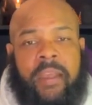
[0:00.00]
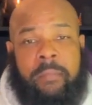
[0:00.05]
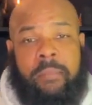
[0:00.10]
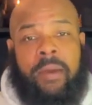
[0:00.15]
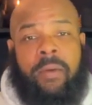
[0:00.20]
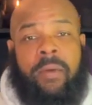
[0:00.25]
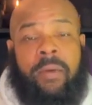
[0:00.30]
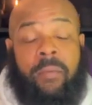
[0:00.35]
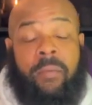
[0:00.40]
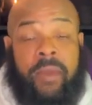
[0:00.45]

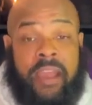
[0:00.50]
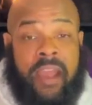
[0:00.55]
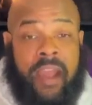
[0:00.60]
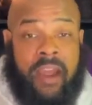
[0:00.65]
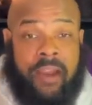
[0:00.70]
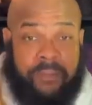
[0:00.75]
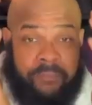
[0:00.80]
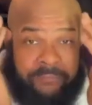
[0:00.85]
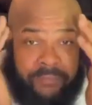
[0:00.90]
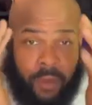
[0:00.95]
But when we
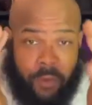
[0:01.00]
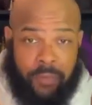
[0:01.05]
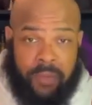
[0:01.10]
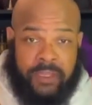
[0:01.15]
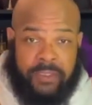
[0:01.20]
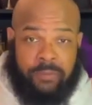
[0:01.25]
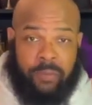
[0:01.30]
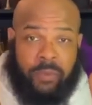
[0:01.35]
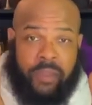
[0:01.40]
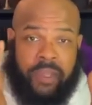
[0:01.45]
aren't
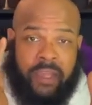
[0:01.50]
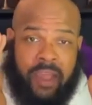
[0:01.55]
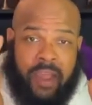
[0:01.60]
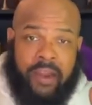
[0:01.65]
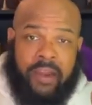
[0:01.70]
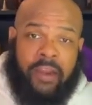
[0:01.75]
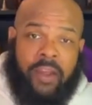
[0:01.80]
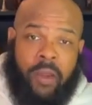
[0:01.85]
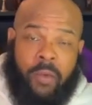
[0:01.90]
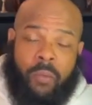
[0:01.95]
focused, we
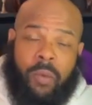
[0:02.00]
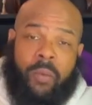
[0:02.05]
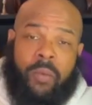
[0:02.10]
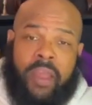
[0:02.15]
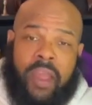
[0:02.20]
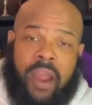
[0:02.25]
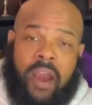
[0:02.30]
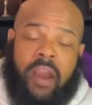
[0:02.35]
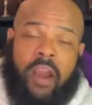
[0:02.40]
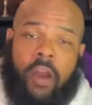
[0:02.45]
aren't when
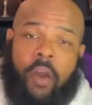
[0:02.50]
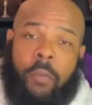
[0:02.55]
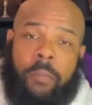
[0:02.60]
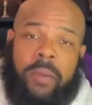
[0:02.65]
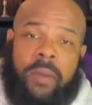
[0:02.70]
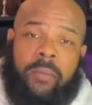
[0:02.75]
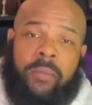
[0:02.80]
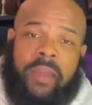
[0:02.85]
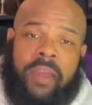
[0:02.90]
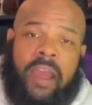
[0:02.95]
we aren't
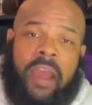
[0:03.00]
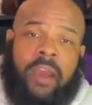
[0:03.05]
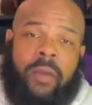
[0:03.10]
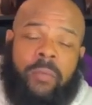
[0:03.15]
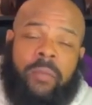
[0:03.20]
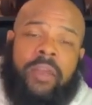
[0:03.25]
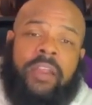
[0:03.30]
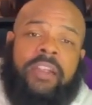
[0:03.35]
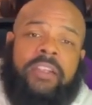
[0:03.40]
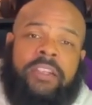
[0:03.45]
open, we
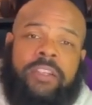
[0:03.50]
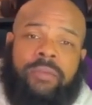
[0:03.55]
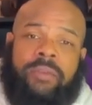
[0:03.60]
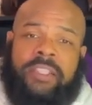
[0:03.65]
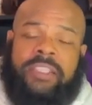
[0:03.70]
aren't willing to